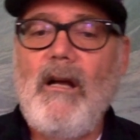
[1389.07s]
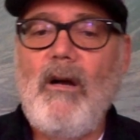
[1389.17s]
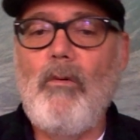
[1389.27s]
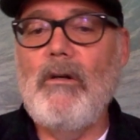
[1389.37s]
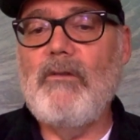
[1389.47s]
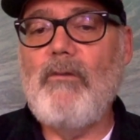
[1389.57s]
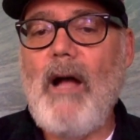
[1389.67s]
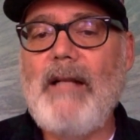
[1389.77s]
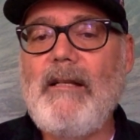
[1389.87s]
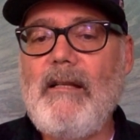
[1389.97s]

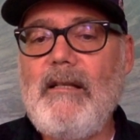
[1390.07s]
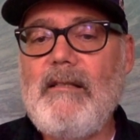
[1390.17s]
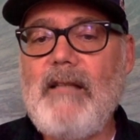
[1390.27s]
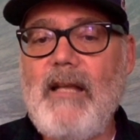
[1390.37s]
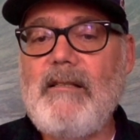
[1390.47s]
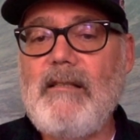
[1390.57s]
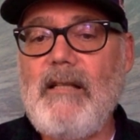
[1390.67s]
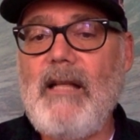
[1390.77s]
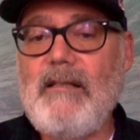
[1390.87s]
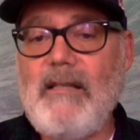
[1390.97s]
worldwide to these days, and
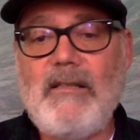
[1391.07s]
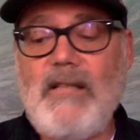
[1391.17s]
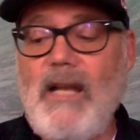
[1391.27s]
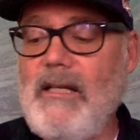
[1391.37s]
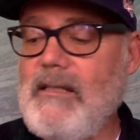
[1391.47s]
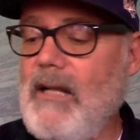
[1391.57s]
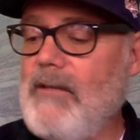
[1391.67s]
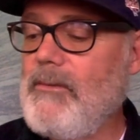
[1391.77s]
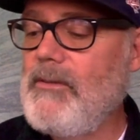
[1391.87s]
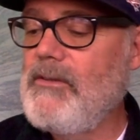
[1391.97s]
that's a Chinese
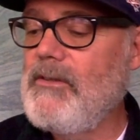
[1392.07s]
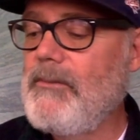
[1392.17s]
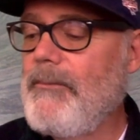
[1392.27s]
contribution.